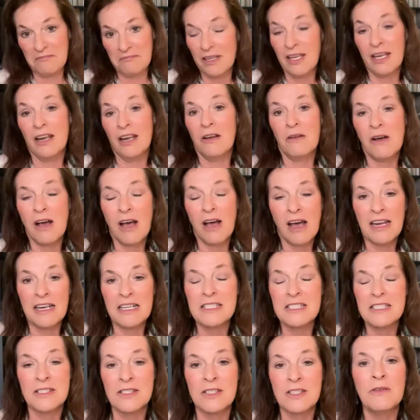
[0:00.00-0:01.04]
on
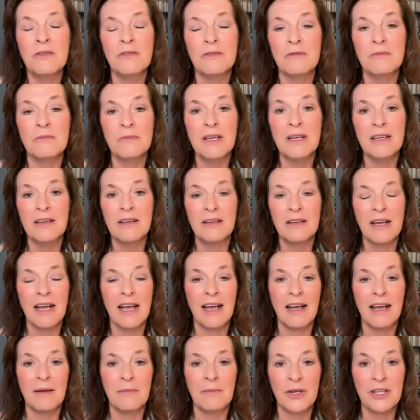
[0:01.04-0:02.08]
a Zoom
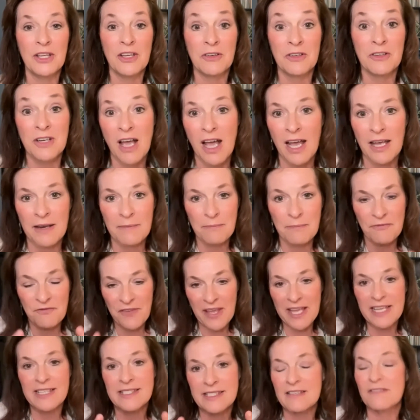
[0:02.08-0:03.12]
when you're not
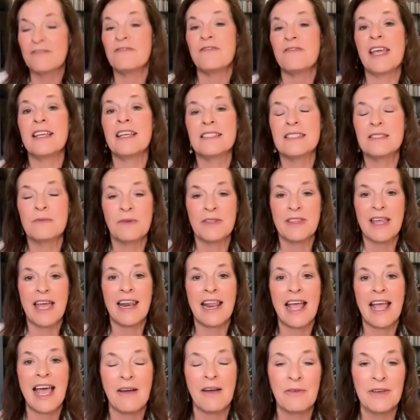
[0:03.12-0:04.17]
face to face with
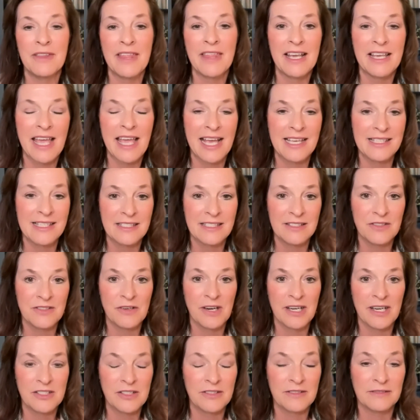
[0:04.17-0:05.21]
that casting
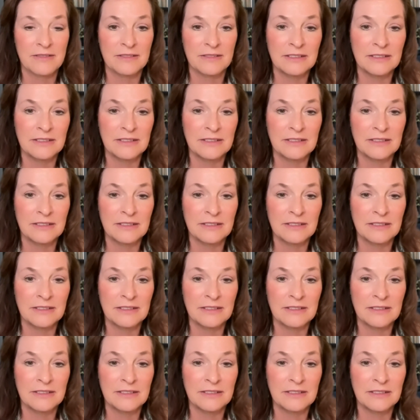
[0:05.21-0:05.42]
director.